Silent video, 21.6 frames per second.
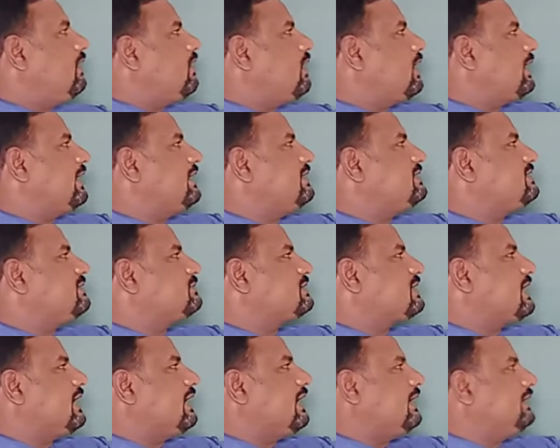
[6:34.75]

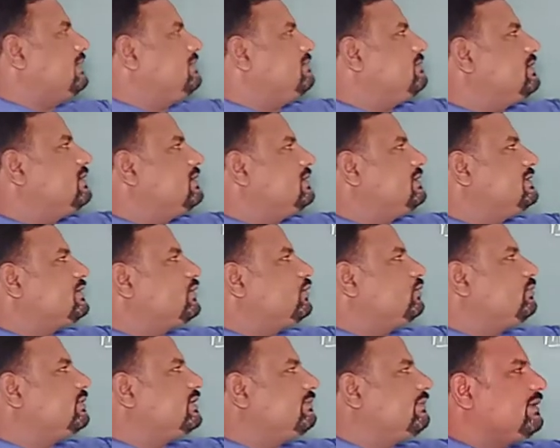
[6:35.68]
Organisms like animals,
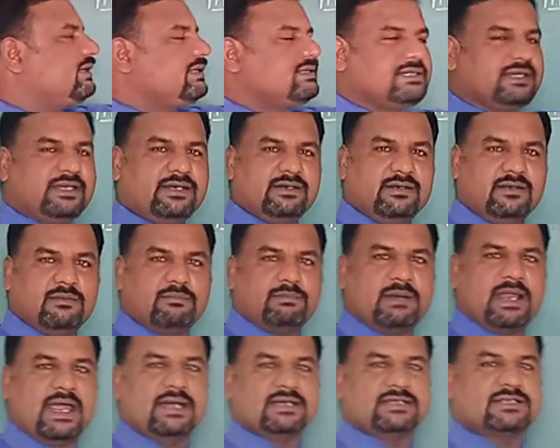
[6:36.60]
human beings and
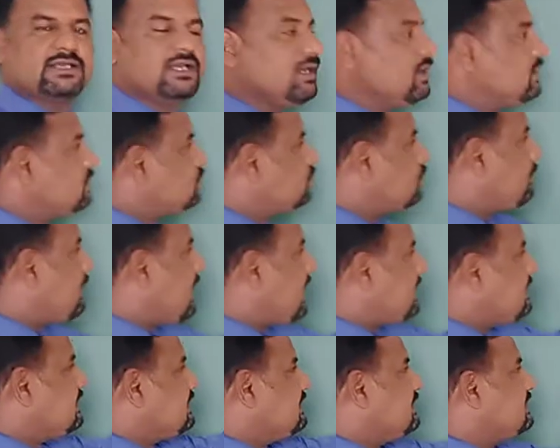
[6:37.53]
plants. So
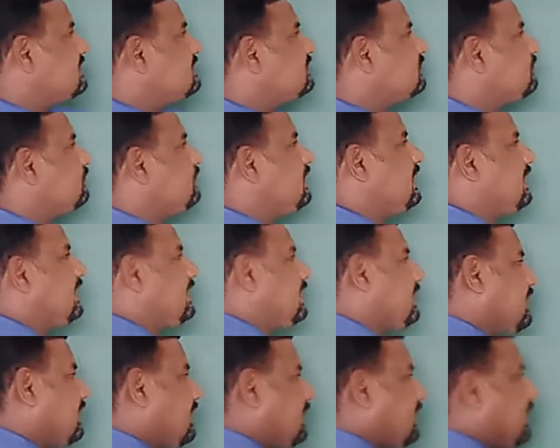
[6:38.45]
by this
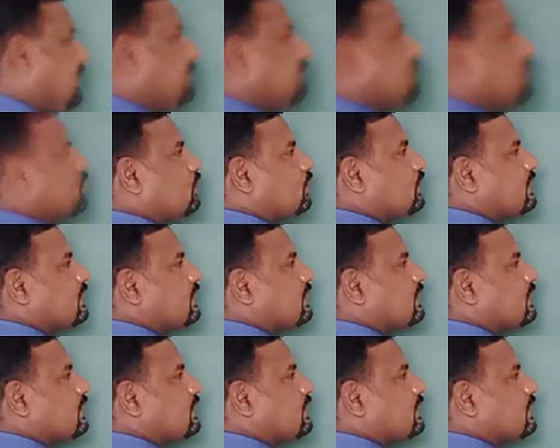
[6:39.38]
we come to know